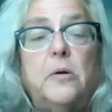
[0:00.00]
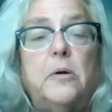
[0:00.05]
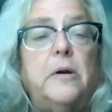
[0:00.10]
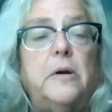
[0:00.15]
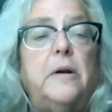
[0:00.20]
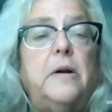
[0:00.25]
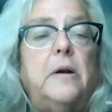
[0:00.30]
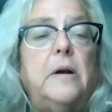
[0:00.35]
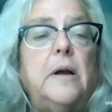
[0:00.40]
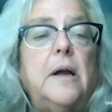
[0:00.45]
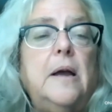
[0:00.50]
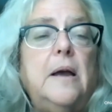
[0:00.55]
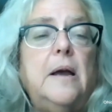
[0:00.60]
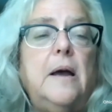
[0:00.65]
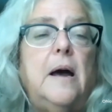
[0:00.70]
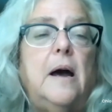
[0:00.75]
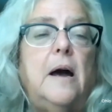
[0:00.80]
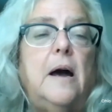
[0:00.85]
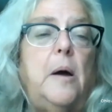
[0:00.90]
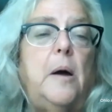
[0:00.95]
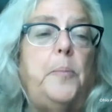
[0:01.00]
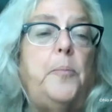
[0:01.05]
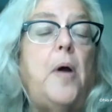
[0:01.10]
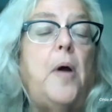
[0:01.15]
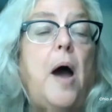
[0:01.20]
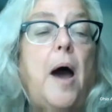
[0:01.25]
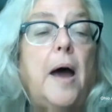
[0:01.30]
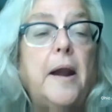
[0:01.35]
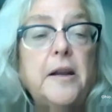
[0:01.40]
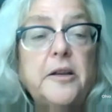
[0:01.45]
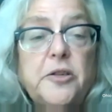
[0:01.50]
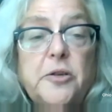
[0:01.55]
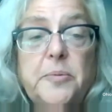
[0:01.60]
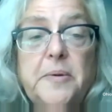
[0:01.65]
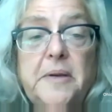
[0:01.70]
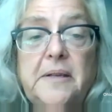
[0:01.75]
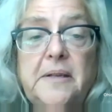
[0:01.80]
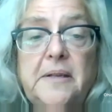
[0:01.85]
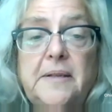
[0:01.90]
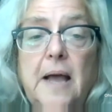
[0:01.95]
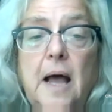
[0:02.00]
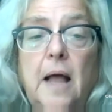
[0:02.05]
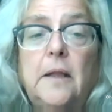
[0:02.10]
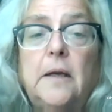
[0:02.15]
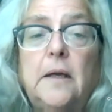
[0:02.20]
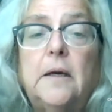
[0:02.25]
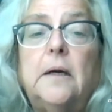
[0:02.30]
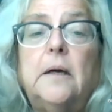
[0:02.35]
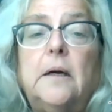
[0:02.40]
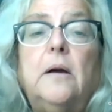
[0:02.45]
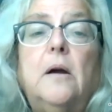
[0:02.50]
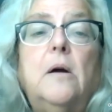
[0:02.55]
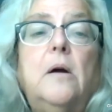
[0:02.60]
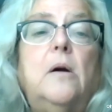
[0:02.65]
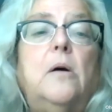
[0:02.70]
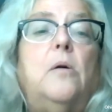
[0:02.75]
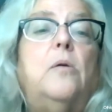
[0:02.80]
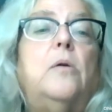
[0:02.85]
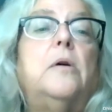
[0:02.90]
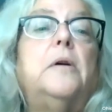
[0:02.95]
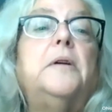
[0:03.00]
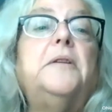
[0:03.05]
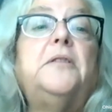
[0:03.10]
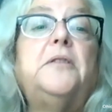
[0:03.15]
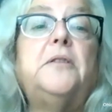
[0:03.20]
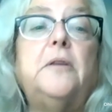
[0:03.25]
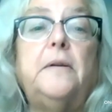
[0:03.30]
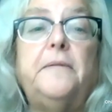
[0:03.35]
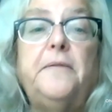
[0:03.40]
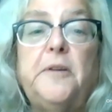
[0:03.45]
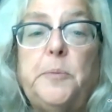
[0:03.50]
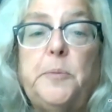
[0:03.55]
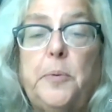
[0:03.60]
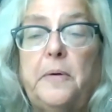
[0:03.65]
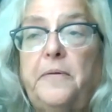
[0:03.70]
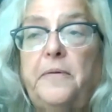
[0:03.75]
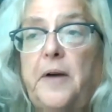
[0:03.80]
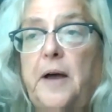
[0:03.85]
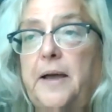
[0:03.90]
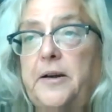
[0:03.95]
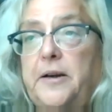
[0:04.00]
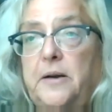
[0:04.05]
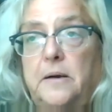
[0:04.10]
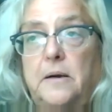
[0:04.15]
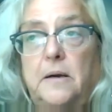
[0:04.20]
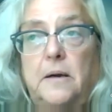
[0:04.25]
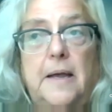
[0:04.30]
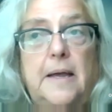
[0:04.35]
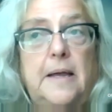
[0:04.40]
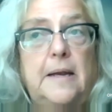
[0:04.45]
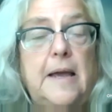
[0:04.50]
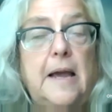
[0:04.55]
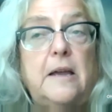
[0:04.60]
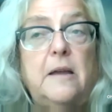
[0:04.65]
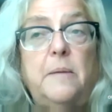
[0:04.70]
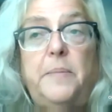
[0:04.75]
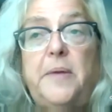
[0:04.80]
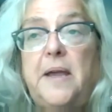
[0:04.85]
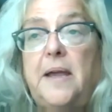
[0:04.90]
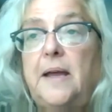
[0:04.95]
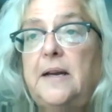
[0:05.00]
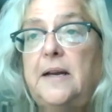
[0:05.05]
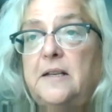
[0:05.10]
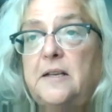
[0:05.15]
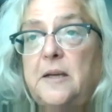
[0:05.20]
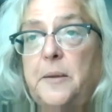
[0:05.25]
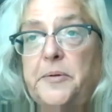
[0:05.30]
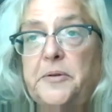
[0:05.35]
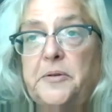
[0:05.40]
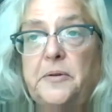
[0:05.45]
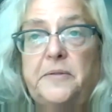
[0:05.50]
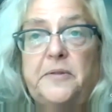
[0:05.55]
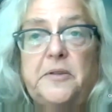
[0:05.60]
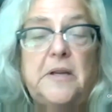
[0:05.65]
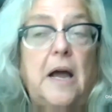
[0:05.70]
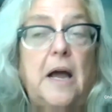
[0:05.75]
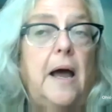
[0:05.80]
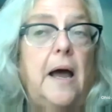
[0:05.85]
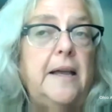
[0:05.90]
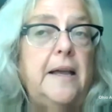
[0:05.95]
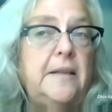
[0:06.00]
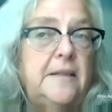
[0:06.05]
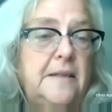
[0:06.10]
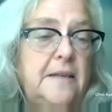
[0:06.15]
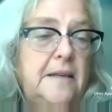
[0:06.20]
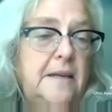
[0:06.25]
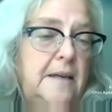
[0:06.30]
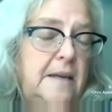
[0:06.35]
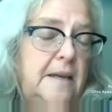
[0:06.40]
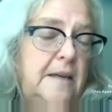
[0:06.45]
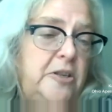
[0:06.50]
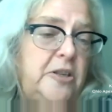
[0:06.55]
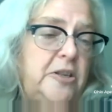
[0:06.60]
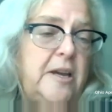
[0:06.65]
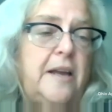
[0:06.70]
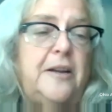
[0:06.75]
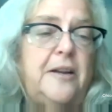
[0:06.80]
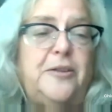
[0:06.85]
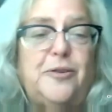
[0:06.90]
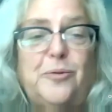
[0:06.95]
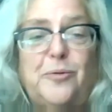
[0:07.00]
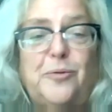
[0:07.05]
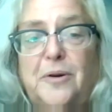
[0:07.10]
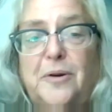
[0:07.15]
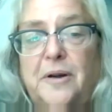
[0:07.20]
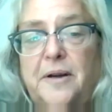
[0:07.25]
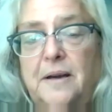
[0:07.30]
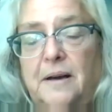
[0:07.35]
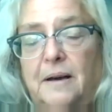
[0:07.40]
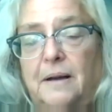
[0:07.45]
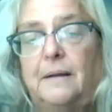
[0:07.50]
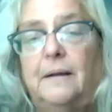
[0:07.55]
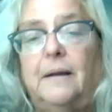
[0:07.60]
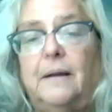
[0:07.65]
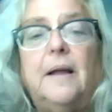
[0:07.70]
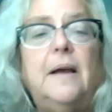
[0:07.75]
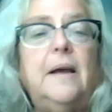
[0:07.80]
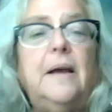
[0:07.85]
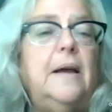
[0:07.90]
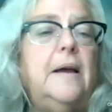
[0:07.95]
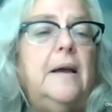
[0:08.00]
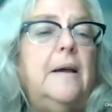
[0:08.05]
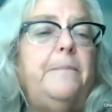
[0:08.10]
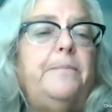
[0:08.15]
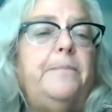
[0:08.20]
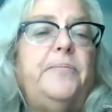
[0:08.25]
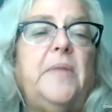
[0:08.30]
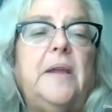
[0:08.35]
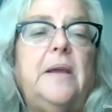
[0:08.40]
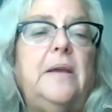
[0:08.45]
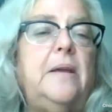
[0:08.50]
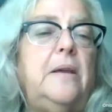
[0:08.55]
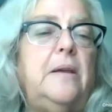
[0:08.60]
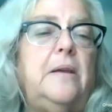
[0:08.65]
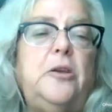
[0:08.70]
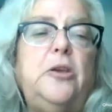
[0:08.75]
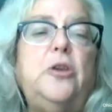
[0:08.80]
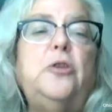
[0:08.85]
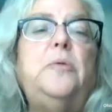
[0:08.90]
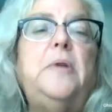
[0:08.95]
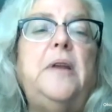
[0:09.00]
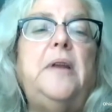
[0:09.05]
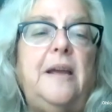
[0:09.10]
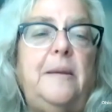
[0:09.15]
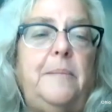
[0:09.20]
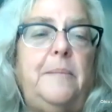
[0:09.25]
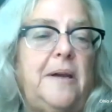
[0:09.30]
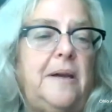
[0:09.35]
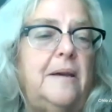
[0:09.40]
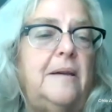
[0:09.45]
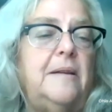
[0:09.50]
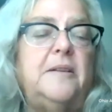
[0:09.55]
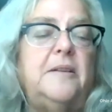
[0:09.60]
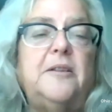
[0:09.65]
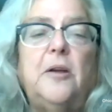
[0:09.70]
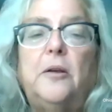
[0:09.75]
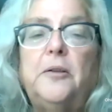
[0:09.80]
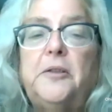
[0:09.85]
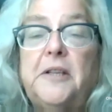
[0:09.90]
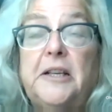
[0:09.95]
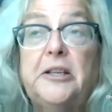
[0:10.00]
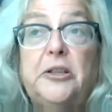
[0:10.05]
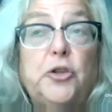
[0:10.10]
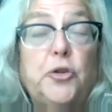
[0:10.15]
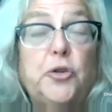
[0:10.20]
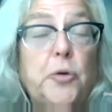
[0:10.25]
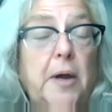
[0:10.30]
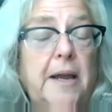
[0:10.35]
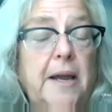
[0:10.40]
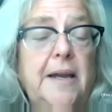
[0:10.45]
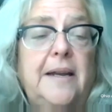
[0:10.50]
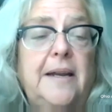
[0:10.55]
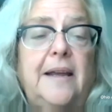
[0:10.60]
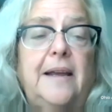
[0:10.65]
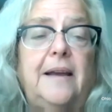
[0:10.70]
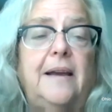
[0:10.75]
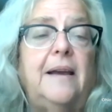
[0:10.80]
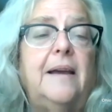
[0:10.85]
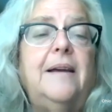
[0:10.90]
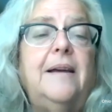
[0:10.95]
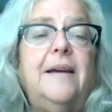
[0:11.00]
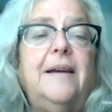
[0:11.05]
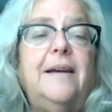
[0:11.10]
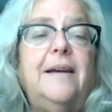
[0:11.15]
or a product reseller or a service provider, and that could be any type of service, IT, janitorial, you name it, consulting, training,